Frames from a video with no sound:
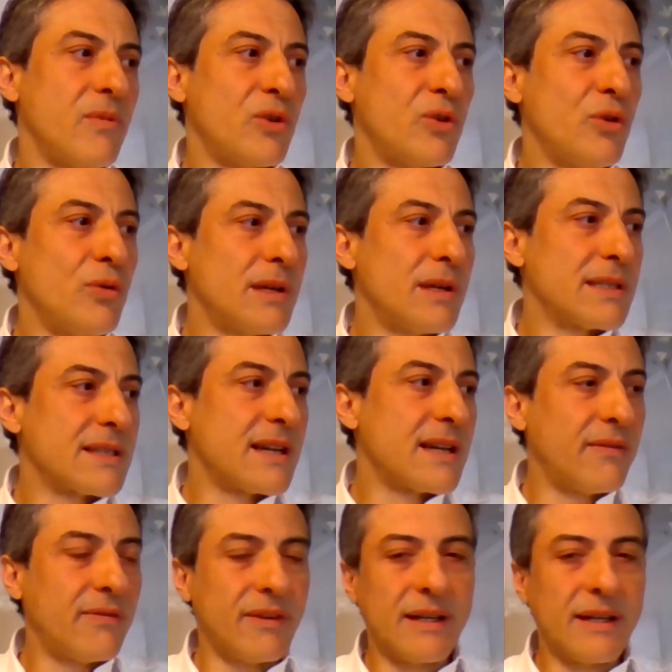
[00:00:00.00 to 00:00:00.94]
humans
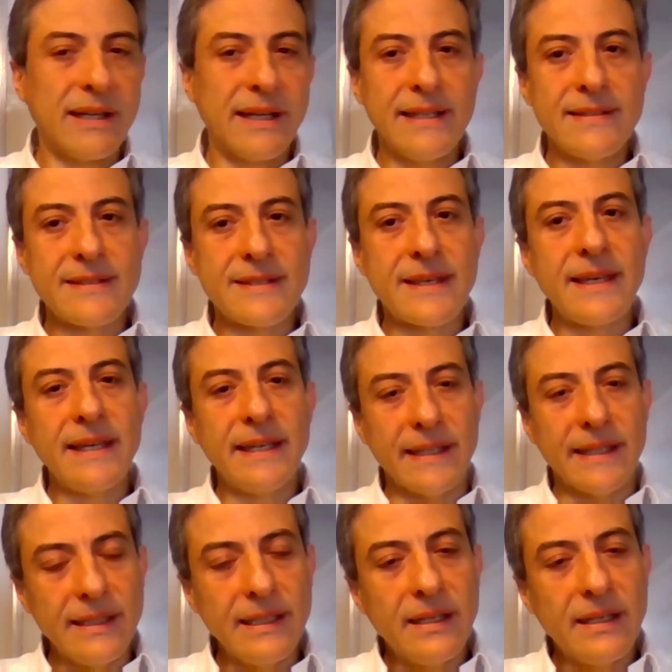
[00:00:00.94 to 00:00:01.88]
have a green
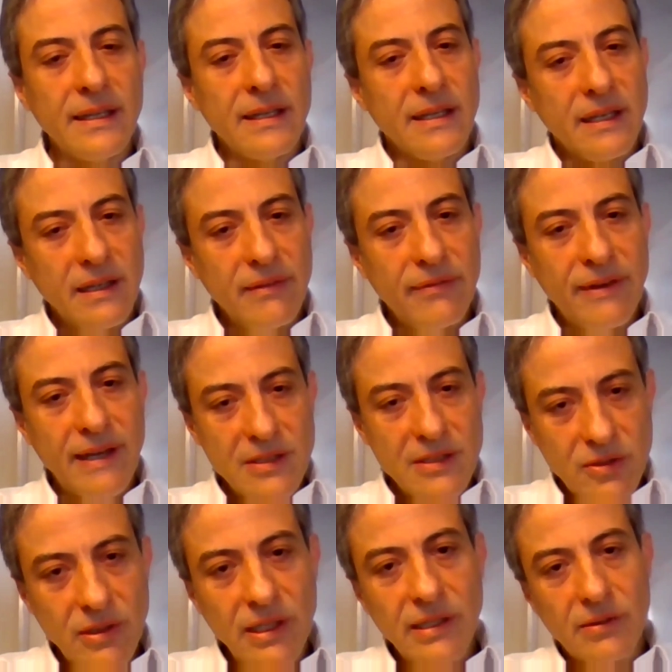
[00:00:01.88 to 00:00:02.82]
skin,
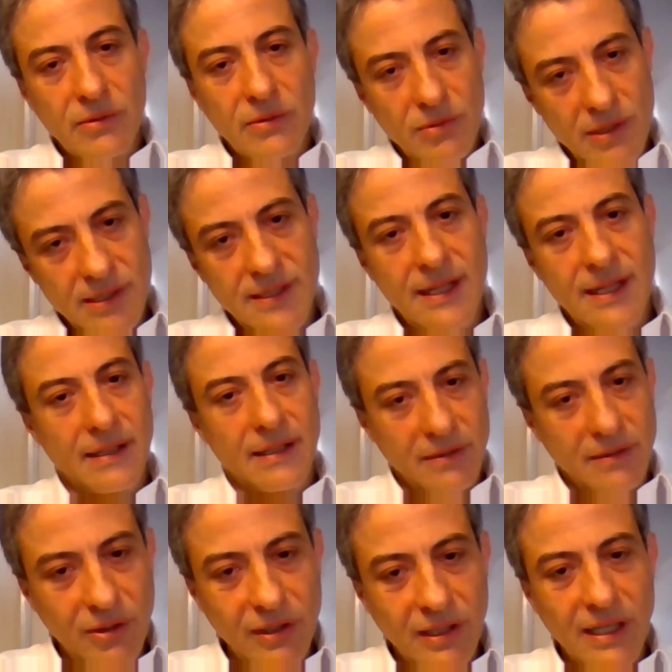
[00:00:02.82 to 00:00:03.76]
eventually it will
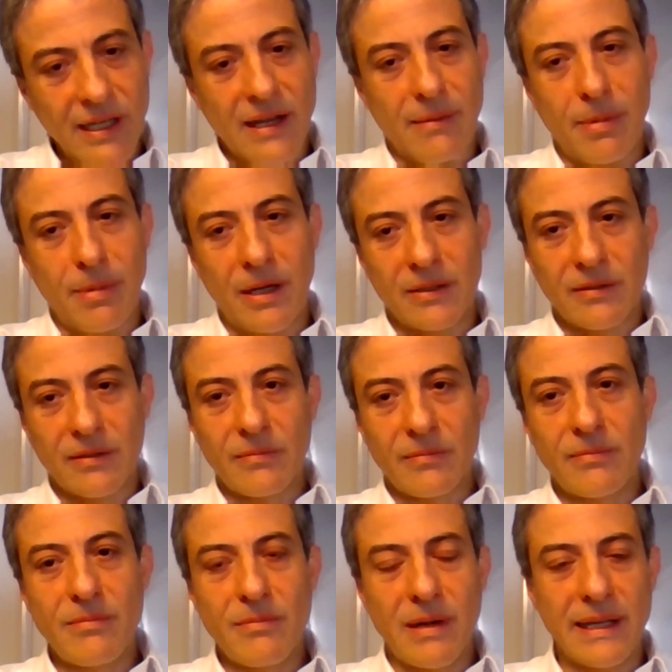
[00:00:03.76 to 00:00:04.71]
start talking about
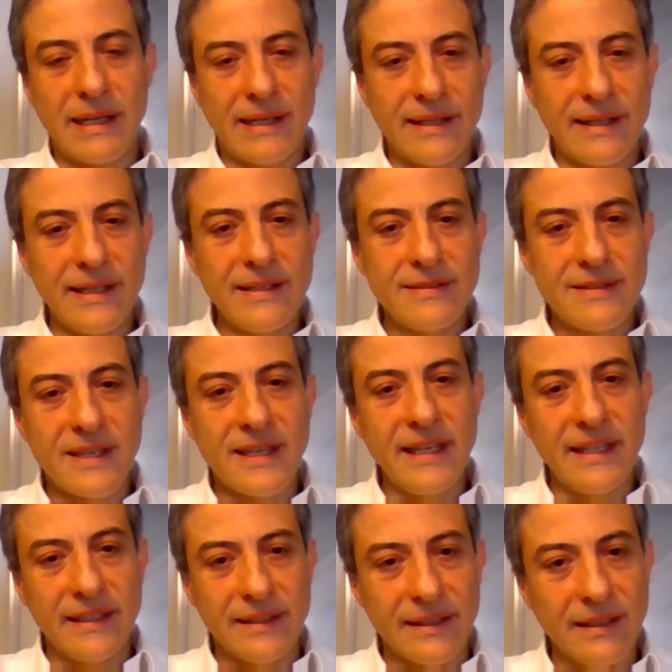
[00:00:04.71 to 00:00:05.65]
my green
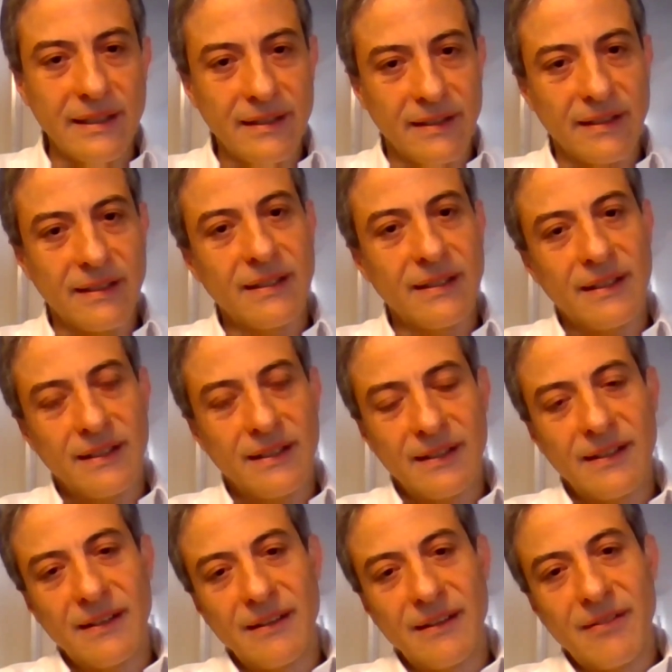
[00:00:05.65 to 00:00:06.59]
skin.
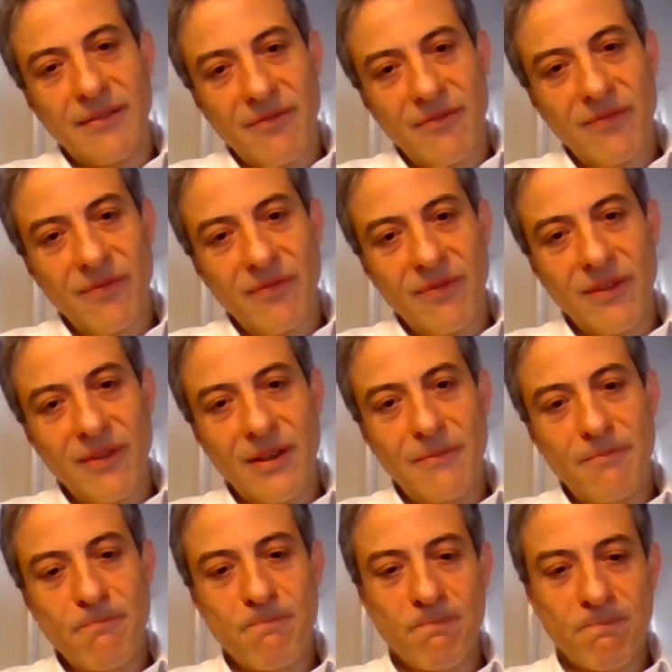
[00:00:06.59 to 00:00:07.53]
Yeah.